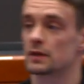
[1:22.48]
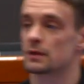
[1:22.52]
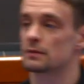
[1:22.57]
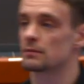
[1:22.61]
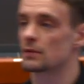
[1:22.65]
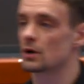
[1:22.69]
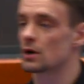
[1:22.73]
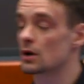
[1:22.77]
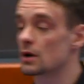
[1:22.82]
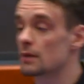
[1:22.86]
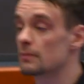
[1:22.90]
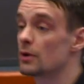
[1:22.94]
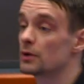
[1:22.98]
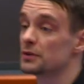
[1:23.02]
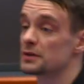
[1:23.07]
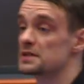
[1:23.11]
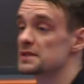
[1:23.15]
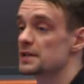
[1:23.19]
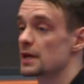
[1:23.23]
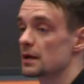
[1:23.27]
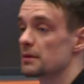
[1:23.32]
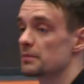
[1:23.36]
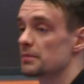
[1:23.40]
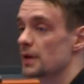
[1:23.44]
them are
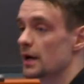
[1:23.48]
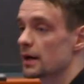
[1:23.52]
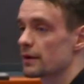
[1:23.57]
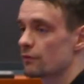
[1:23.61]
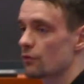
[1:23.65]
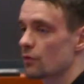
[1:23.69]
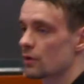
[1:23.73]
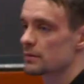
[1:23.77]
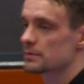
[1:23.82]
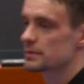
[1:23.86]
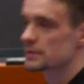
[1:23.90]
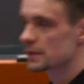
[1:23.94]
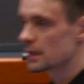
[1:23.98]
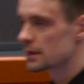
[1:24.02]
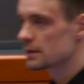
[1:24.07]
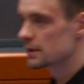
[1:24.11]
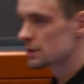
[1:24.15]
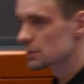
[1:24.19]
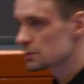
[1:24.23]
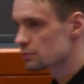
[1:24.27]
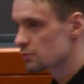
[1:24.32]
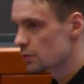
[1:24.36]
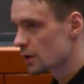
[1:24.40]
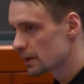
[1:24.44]
multi-sided platforms, and
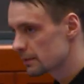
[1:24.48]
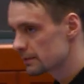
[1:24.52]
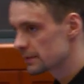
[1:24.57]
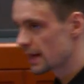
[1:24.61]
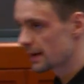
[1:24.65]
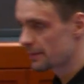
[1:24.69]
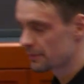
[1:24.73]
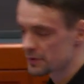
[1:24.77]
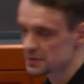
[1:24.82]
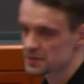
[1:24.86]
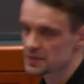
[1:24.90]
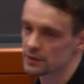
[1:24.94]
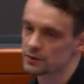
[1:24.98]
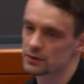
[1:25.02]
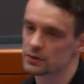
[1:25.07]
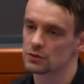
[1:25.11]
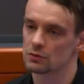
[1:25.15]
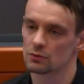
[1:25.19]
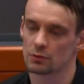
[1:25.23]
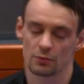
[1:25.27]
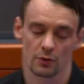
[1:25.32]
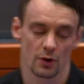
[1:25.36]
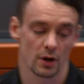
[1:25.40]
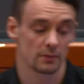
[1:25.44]
there's that percentage
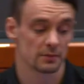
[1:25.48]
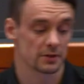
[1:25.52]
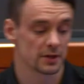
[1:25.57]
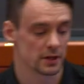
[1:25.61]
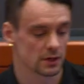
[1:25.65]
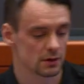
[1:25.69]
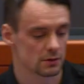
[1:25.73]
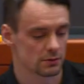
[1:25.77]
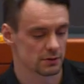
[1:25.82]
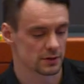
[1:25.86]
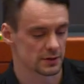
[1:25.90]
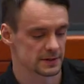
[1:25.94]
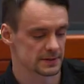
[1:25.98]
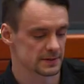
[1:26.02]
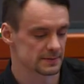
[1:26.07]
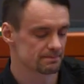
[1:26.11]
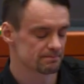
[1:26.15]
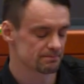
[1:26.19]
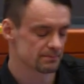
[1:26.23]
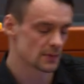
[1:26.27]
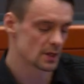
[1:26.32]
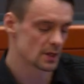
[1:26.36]
will probably increase.